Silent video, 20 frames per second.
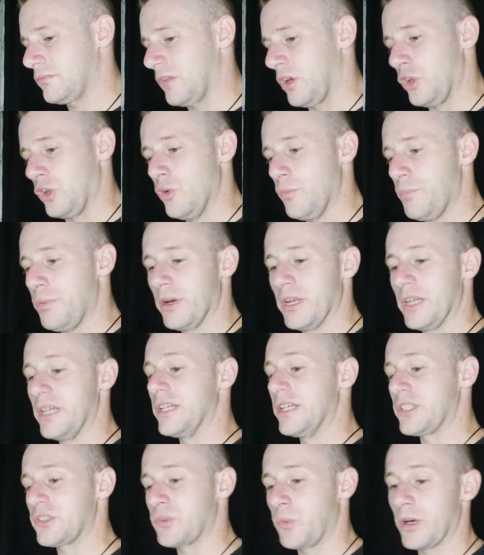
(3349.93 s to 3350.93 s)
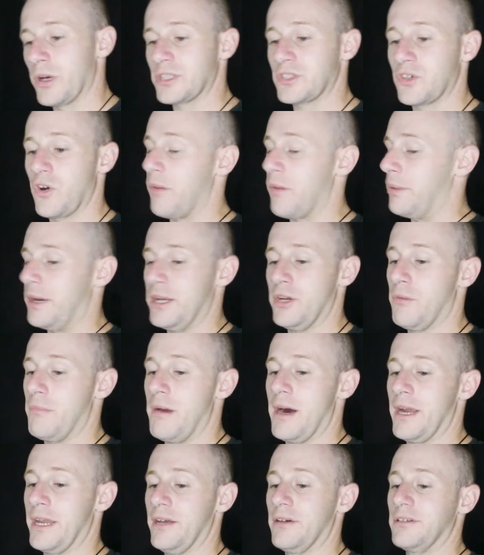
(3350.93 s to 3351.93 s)
You put in this work, Scorpio. Ain't
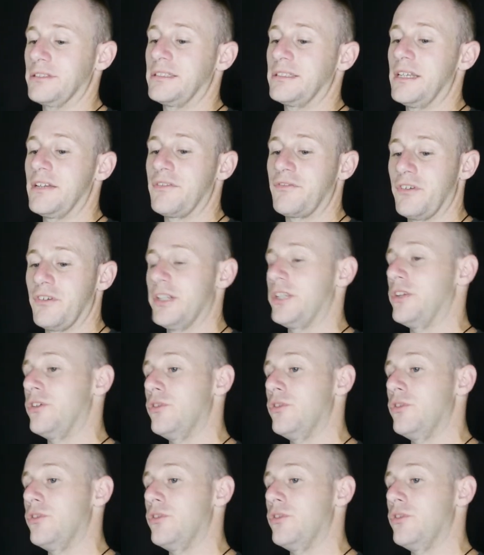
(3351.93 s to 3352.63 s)
nobody else did it for you.